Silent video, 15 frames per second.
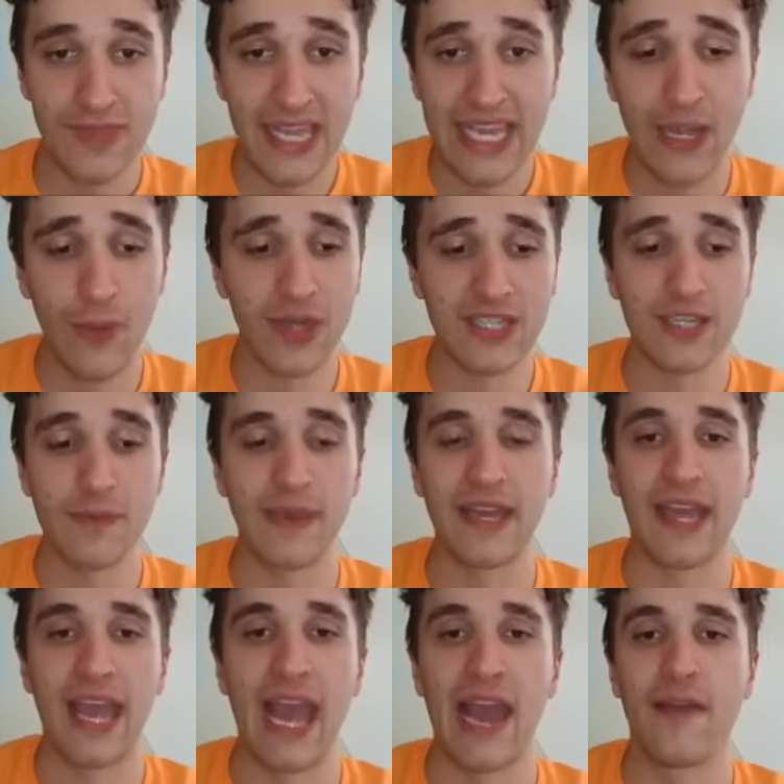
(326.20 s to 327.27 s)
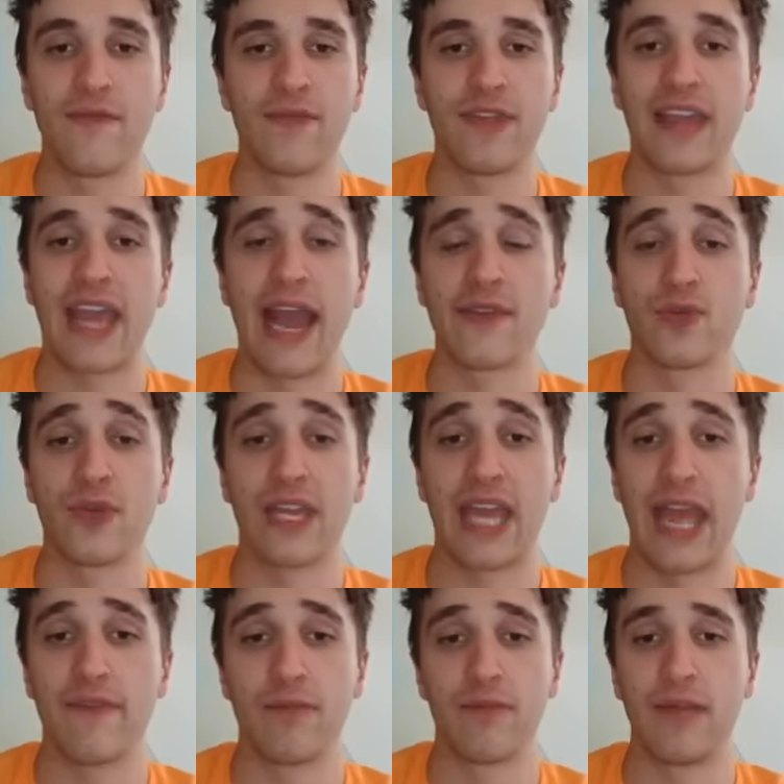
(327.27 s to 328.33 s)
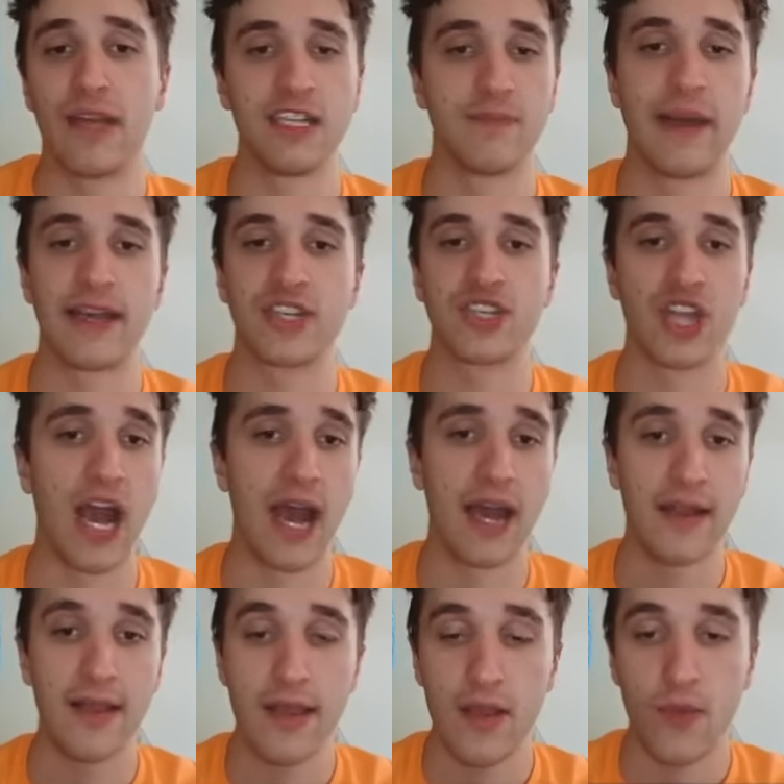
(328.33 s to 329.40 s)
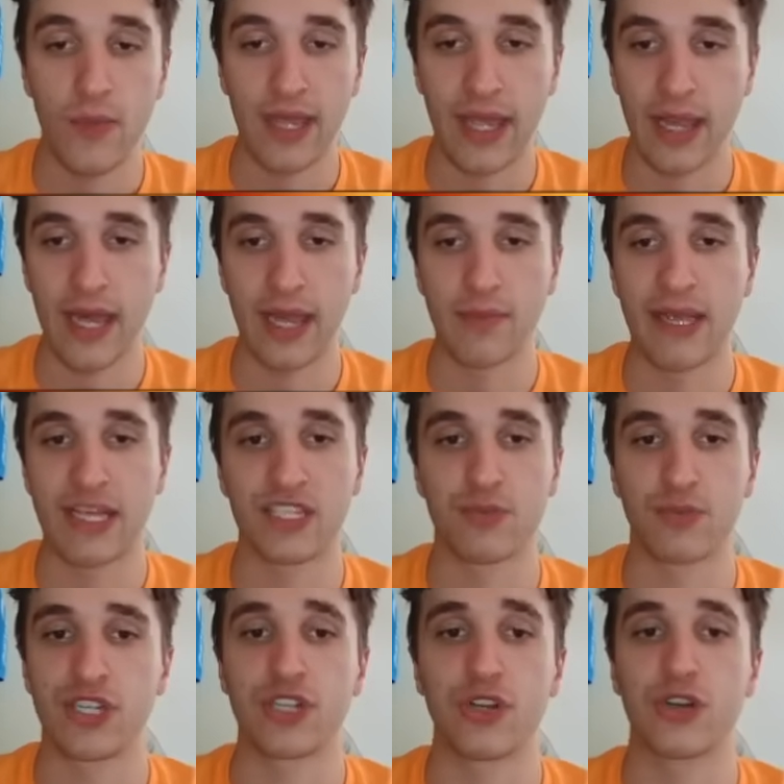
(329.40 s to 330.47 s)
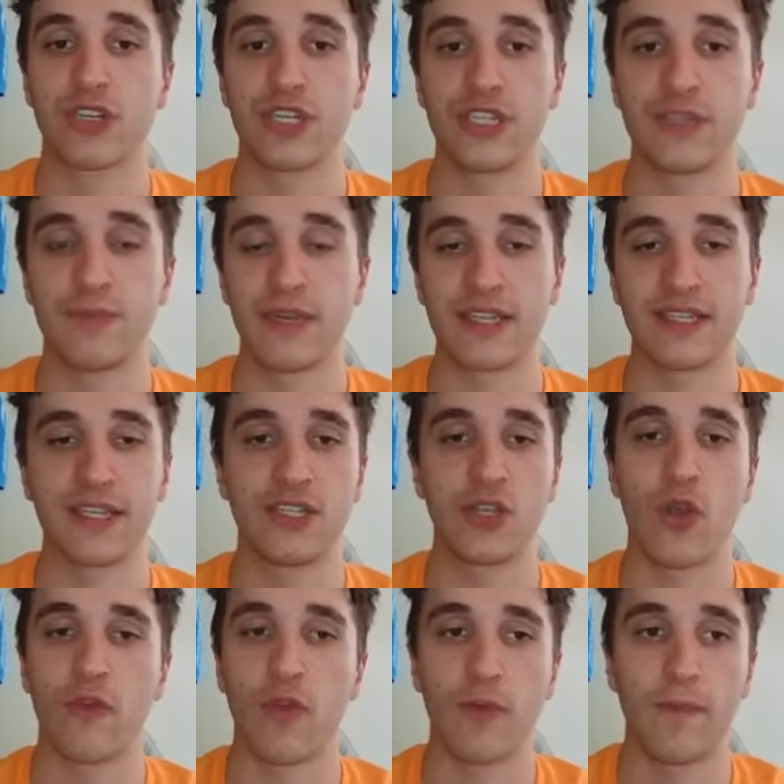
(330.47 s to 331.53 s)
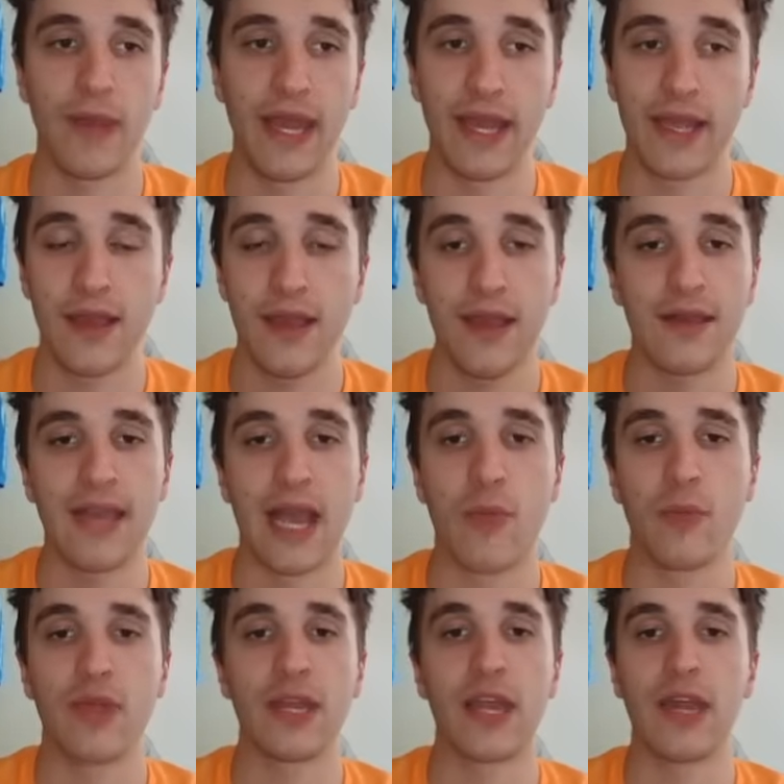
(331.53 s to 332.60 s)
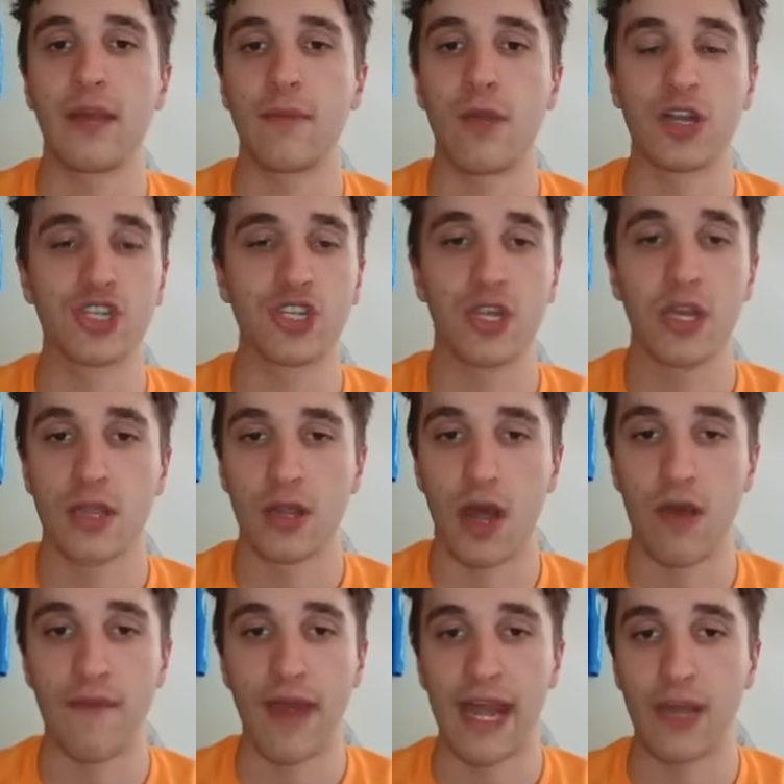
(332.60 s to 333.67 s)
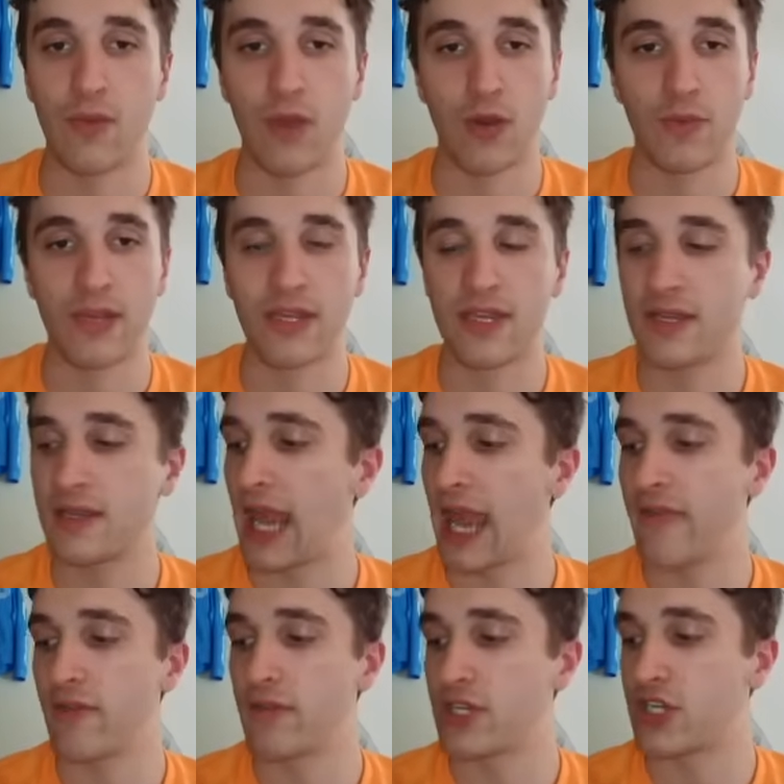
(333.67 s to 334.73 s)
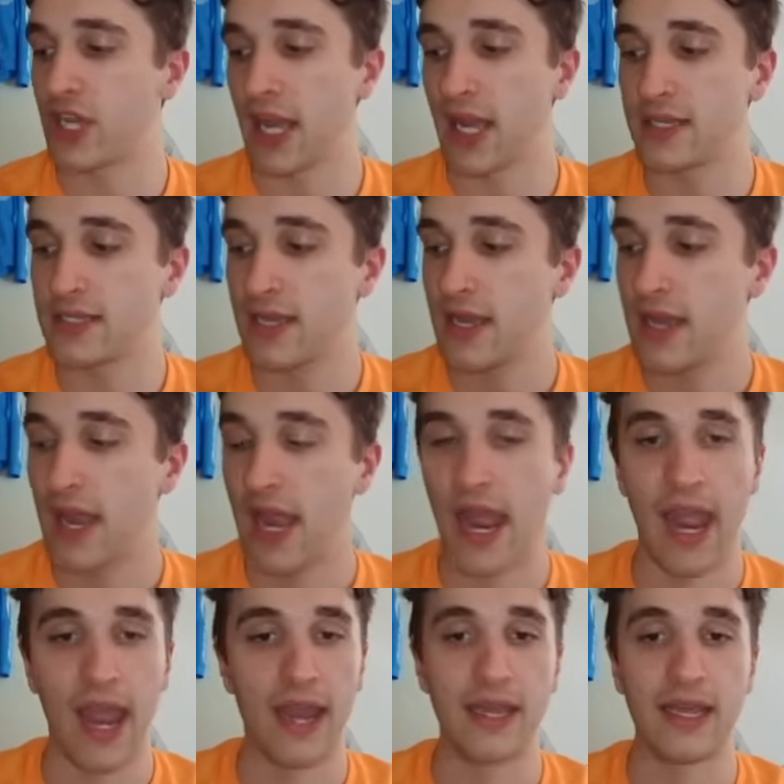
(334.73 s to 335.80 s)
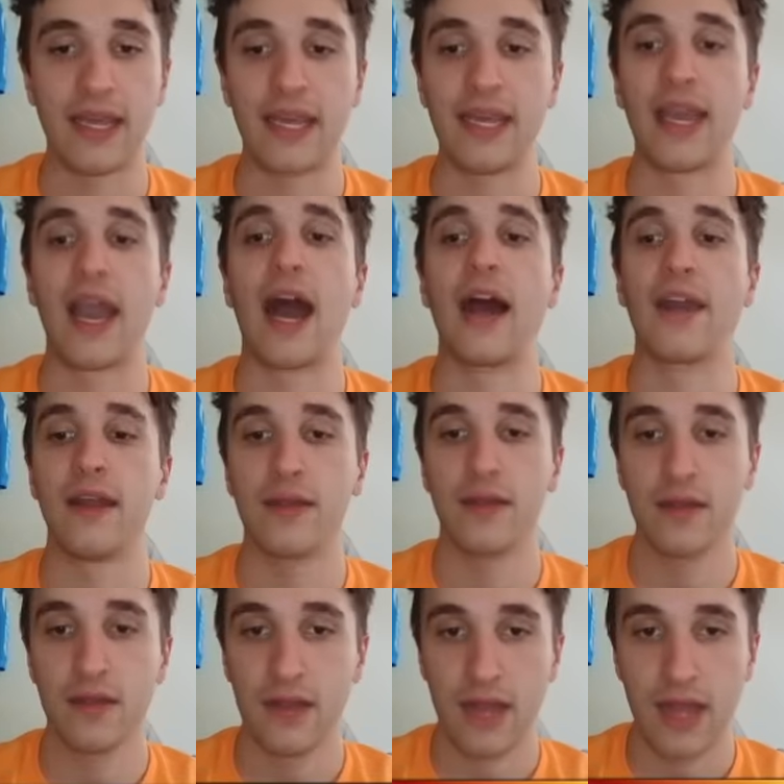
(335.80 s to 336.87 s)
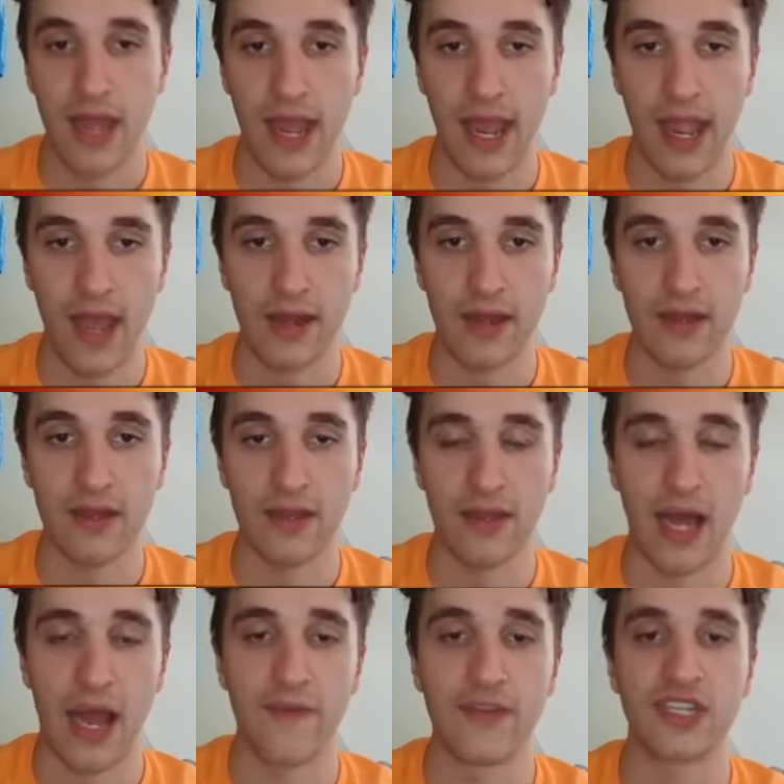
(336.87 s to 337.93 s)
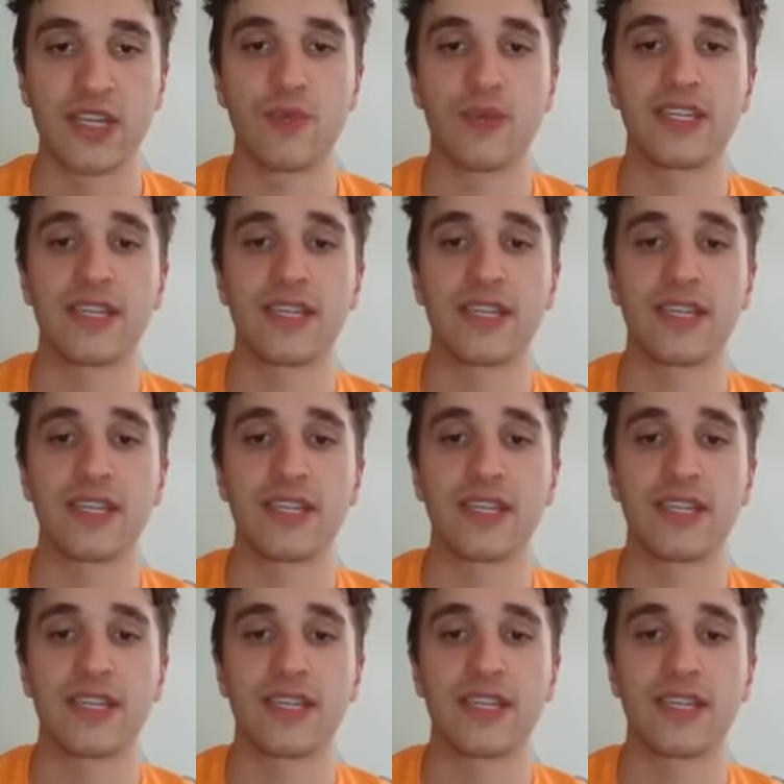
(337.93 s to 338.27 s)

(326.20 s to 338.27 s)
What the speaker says: he wants to be a Cav. The Cavs really gave him his best shot. We let him get some resurgence, being a 60 overall pick, not really getting much love anywhere. We gave him a chance, and he got it. And obviously,